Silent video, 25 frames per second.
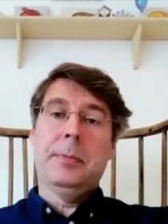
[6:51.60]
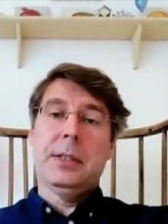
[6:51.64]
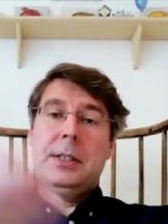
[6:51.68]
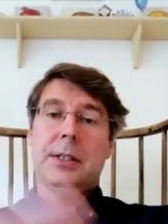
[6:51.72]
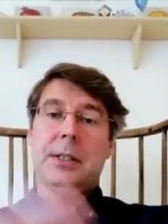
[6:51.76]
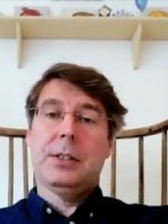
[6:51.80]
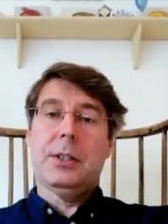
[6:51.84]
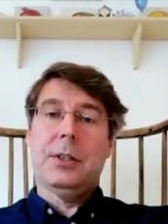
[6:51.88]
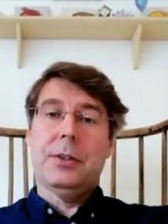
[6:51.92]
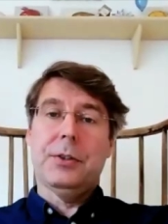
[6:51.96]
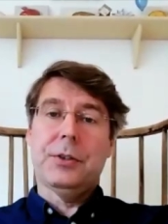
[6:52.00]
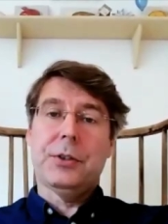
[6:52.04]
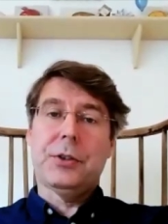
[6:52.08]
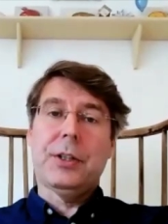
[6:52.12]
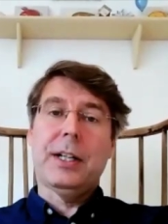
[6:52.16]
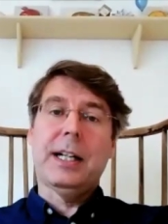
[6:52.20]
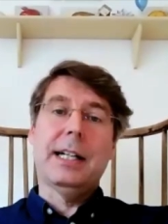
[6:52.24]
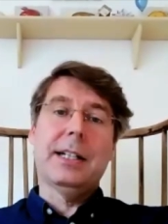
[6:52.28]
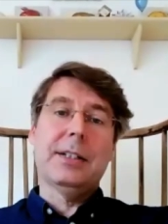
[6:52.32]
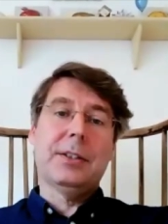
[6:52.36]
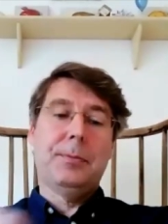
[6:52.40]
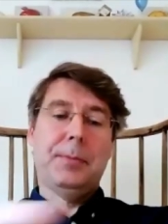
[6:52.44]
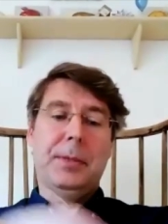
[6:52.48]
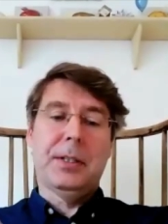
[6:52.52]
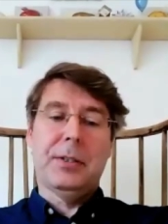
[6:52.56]

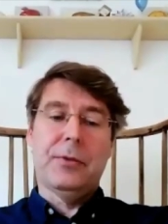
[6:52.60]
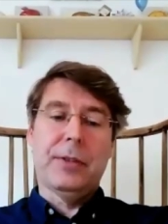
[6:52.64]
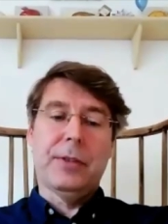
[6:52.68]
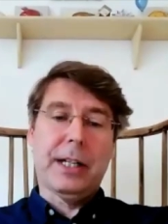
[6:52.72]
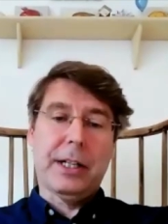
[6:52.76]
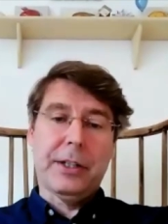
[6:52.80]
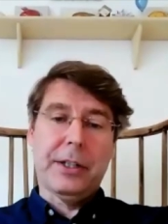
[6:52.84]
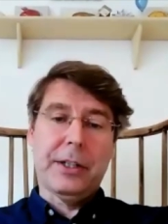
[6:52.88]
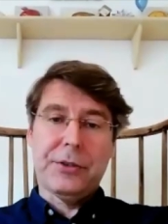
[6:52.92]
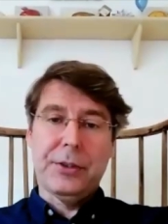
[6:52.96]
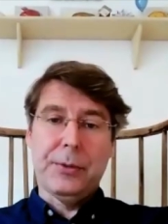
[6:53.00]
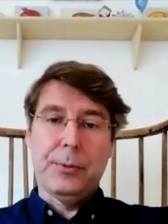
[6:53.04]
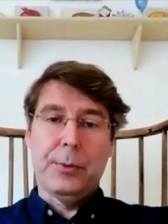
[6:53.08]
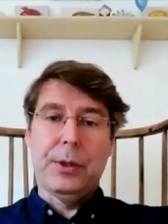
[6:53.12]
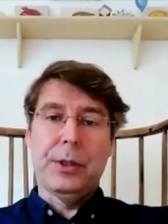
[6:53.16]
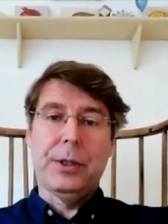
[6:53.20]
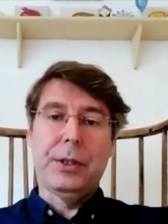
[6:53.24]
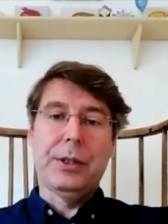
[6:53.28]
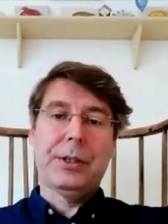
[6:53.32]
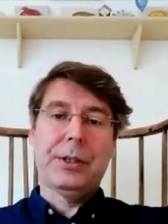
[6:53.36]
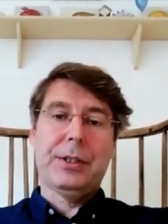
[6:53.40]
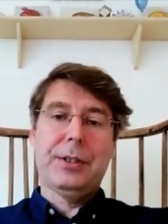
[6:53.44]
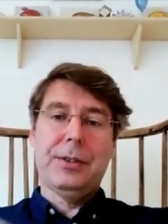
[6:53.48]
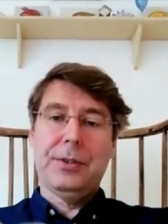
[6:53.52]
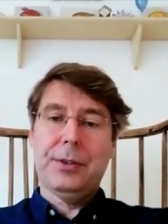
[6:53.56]
contract, bit of regulatory
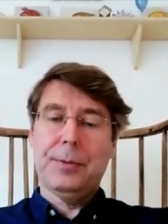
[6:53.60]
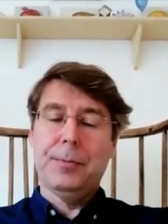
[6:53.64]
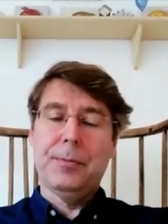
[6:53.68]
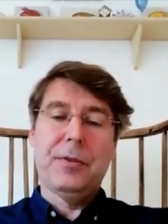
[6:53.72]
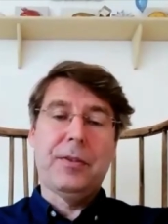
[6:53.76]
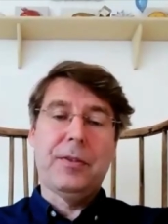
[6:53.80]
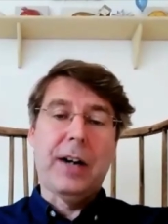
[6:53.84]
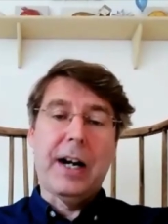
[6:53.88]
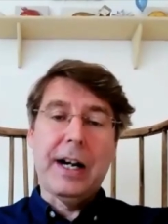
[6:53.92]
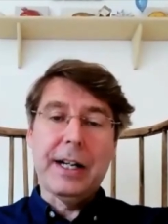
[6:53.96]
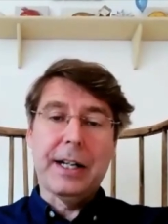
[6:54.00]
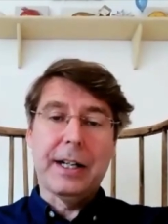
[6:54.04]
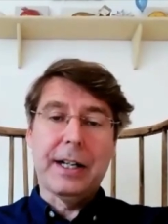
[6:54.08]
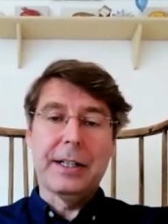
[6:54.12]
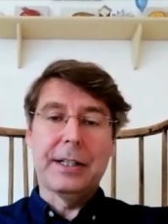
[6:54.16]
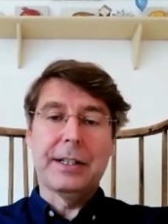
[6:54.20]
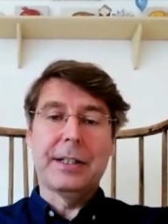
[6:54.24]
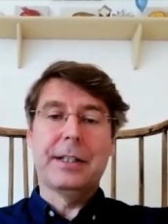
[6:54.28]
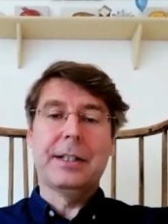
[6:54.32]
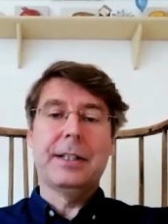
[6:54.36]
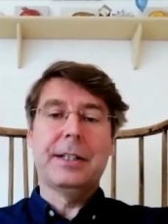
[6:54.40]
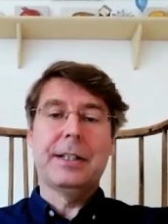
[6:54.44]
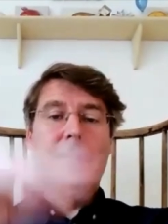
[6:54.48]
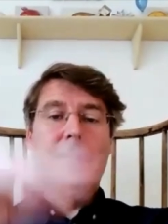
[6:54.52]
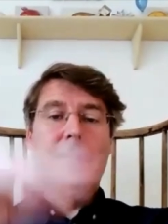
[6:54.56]
work, some
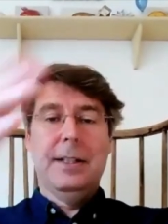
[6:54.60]
filing,